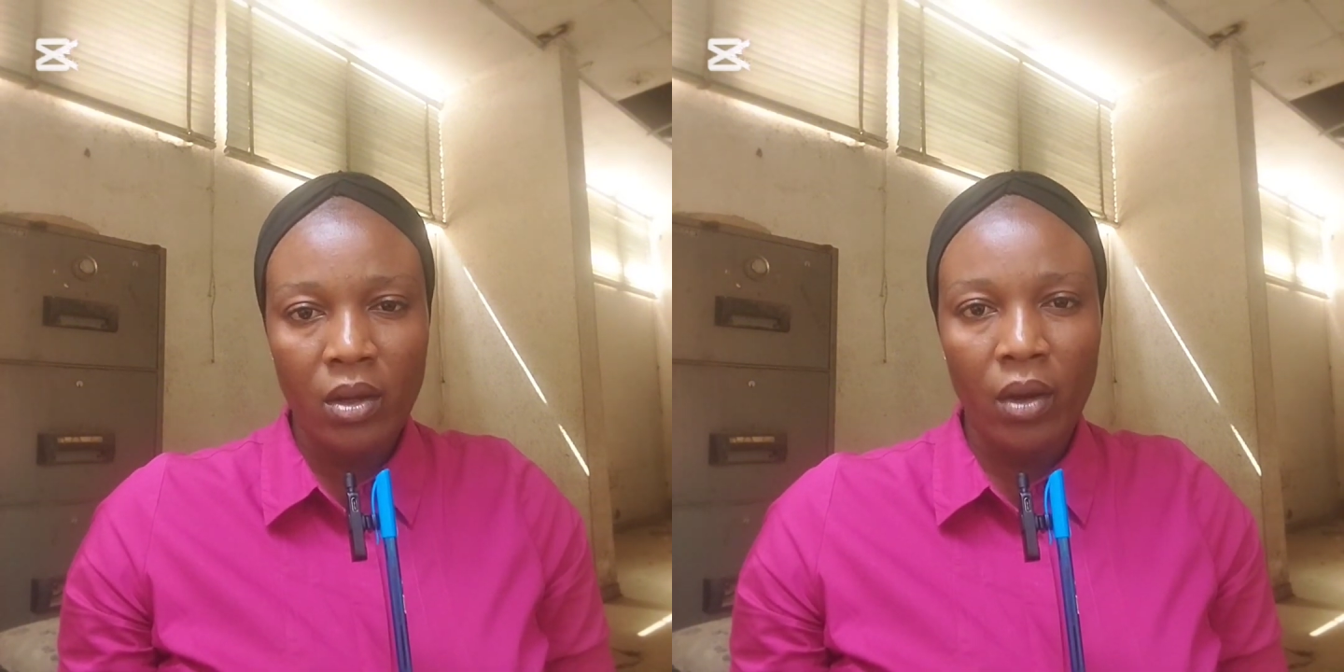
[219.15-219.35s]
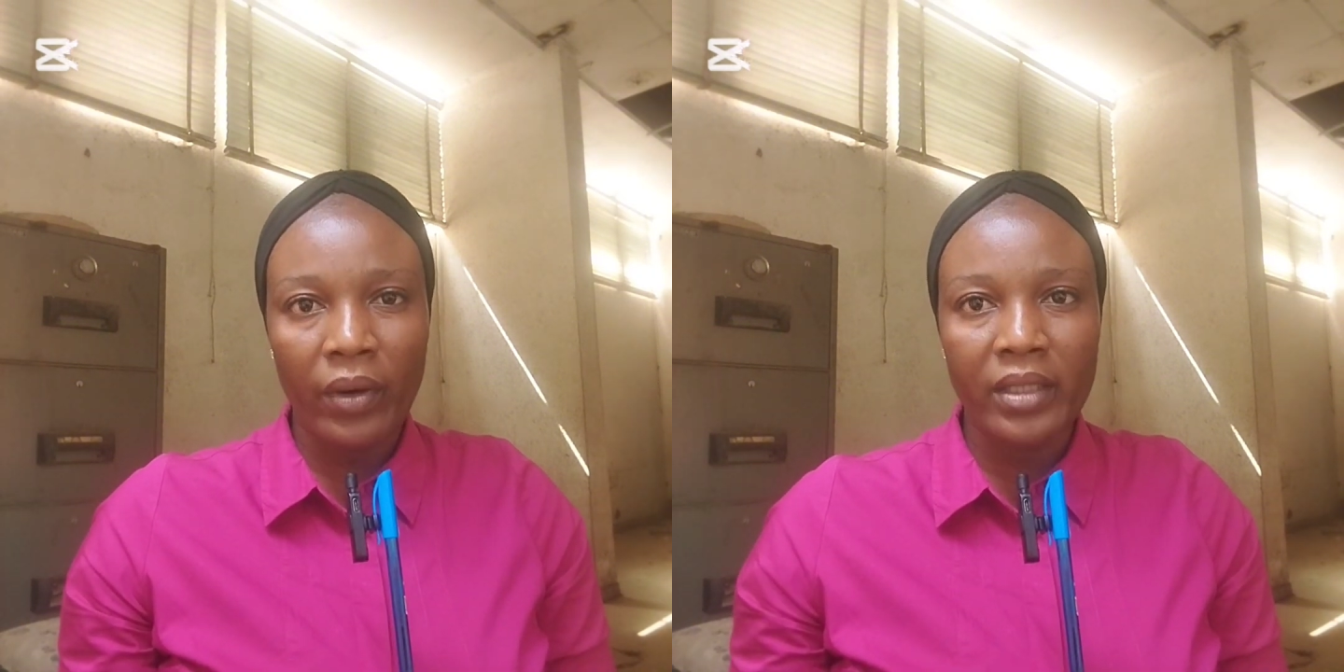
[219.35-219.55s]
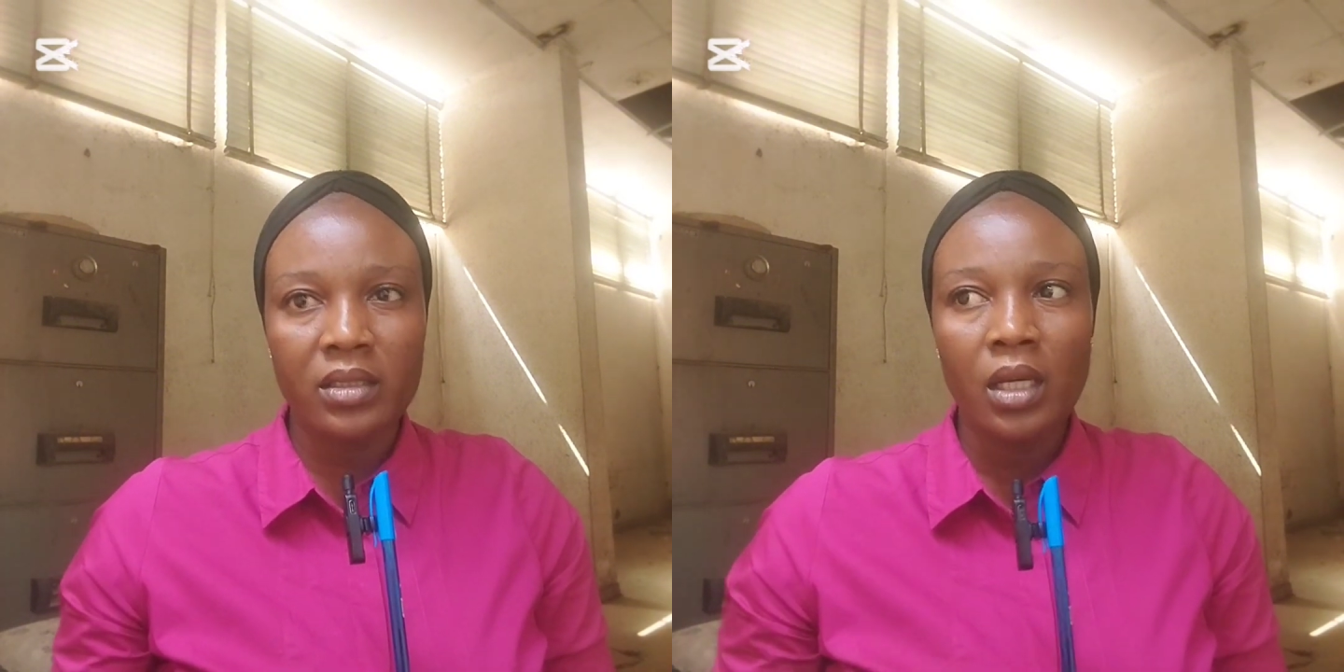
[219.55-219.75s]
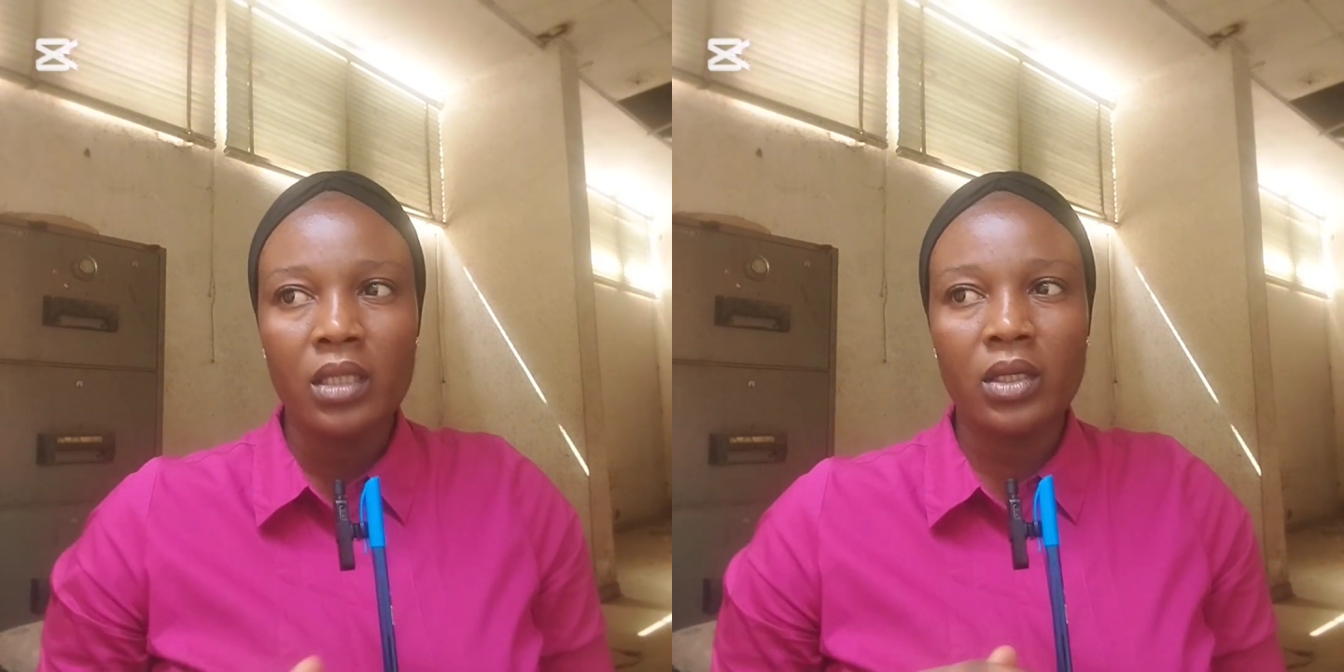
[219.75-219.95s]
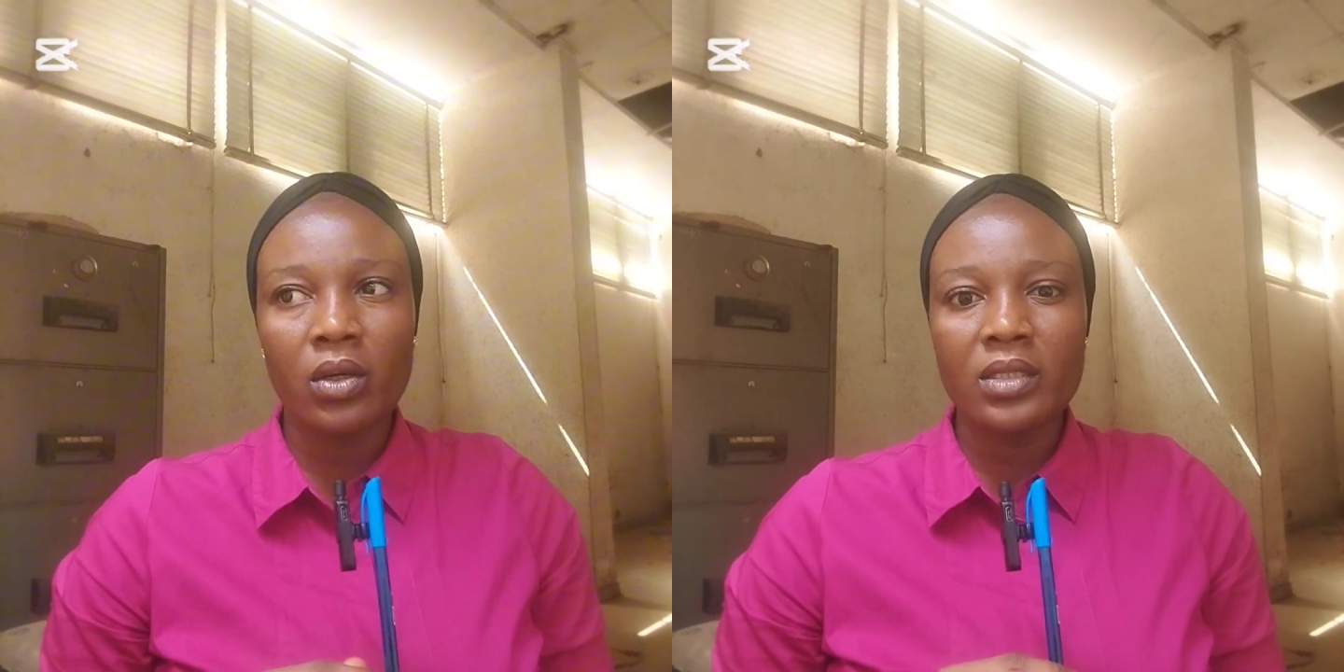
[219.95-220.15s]
All right.
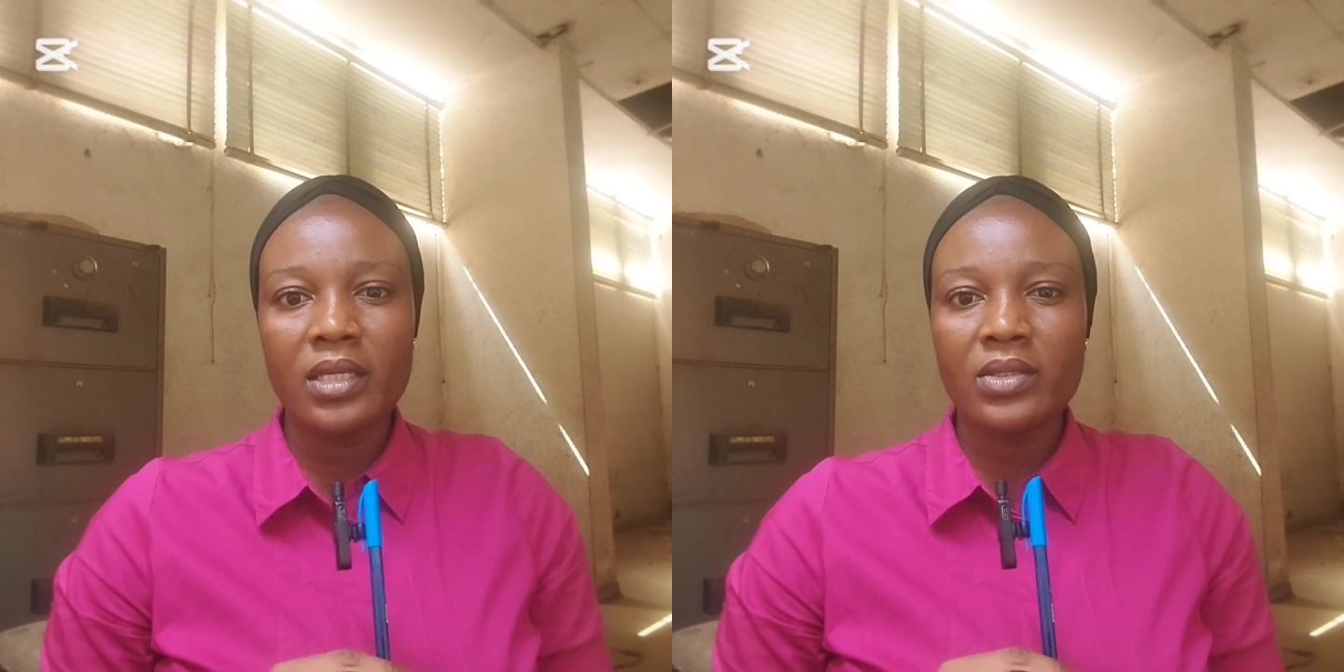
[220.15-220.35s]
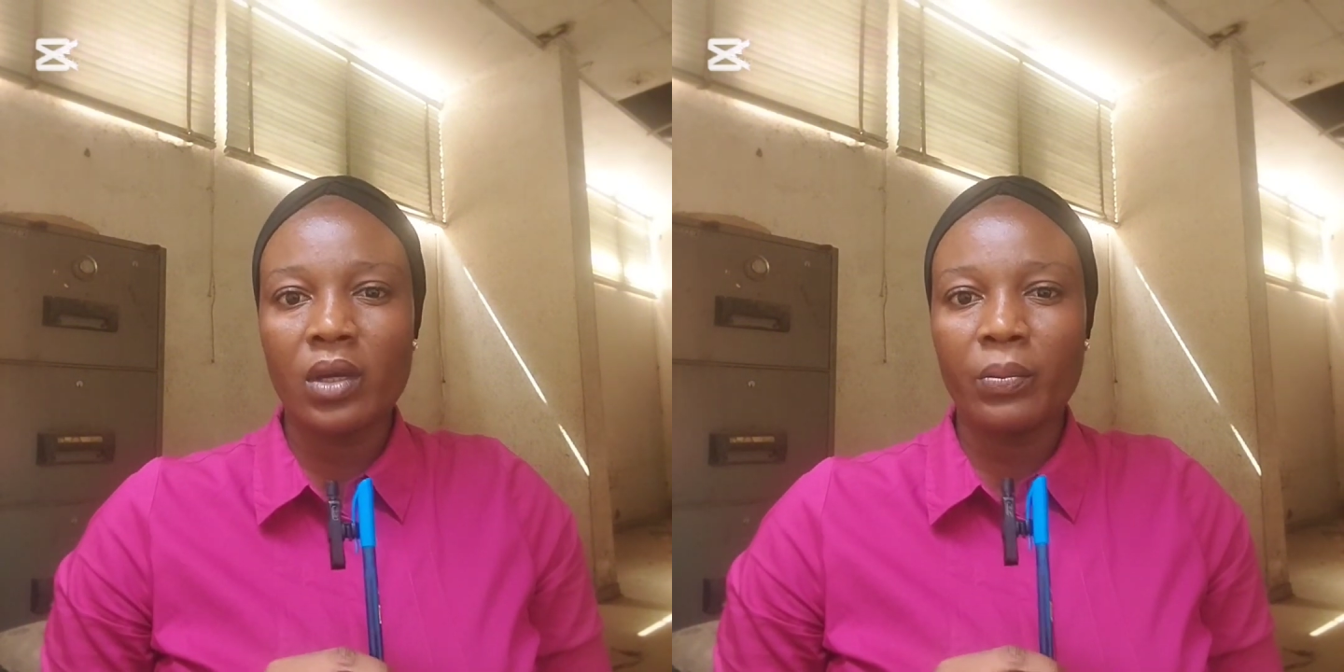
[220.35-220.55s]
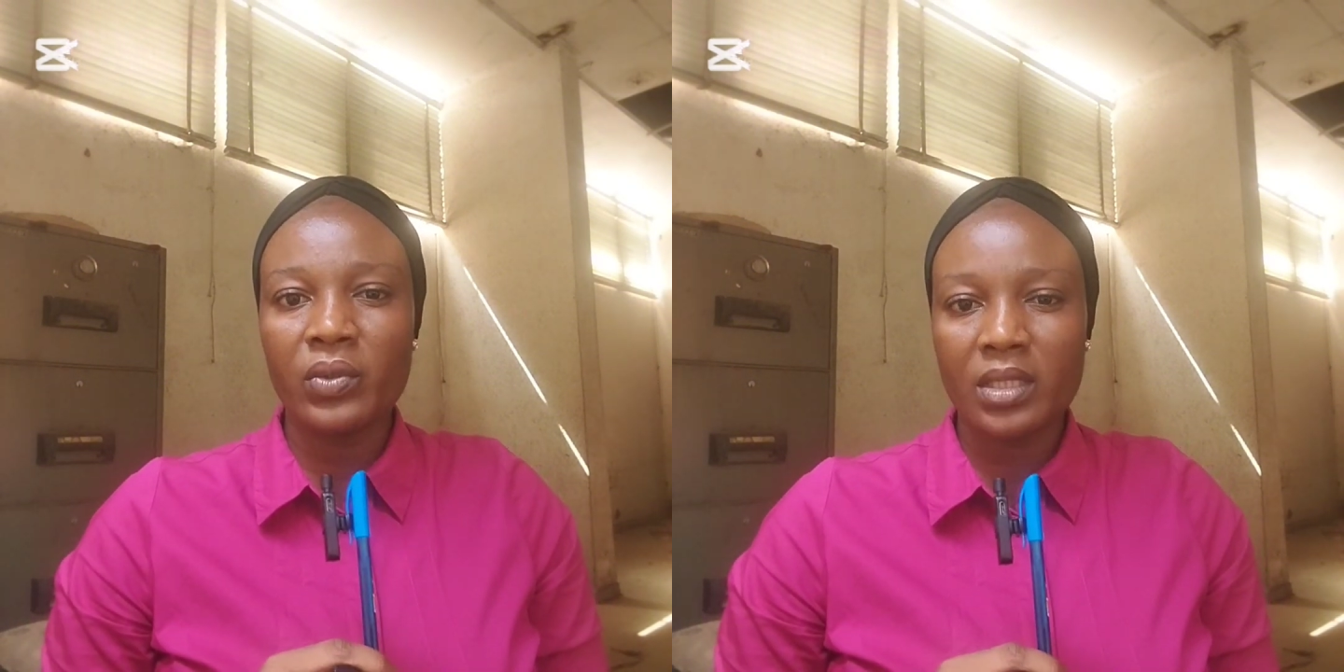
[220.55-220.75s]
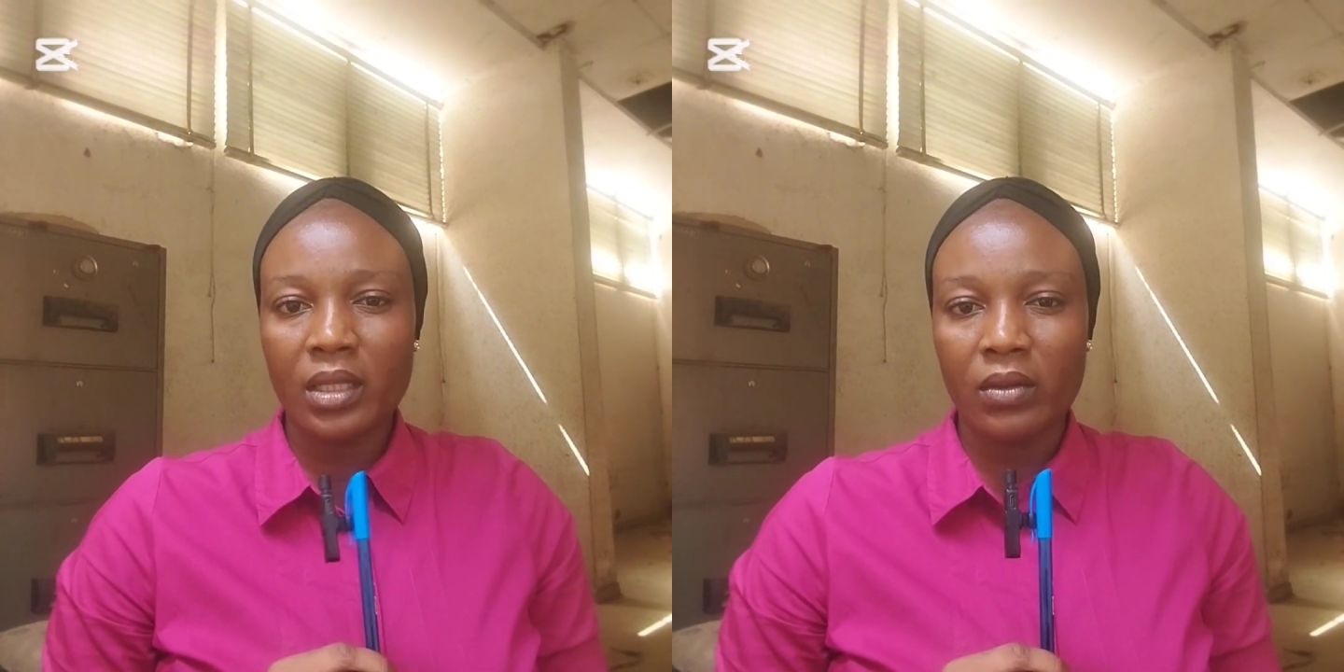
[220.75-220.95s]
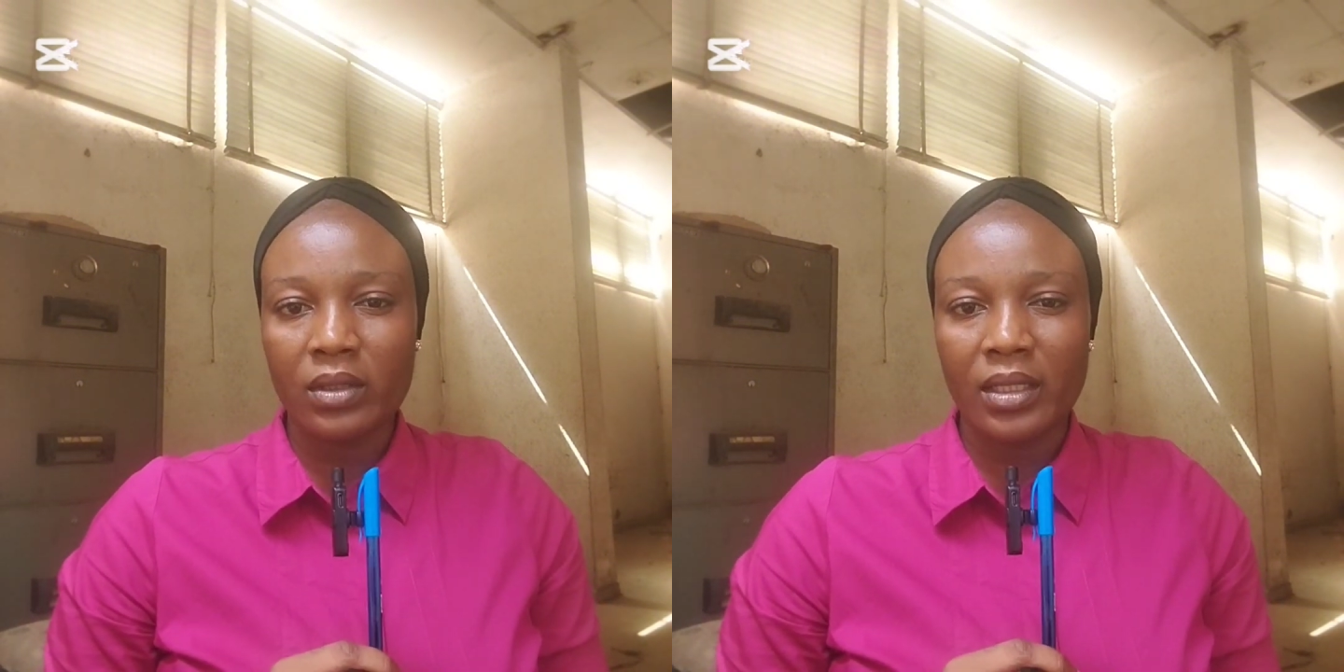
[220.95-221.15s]
The content you are
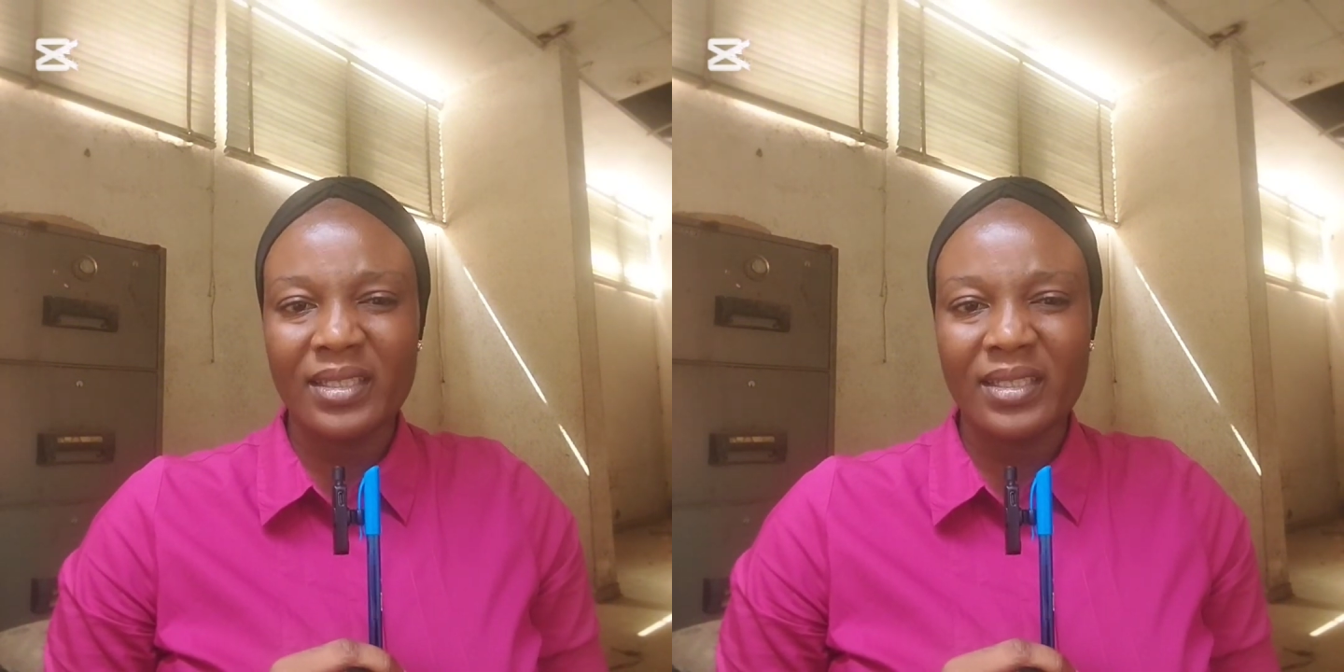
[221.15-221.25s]
putting out there,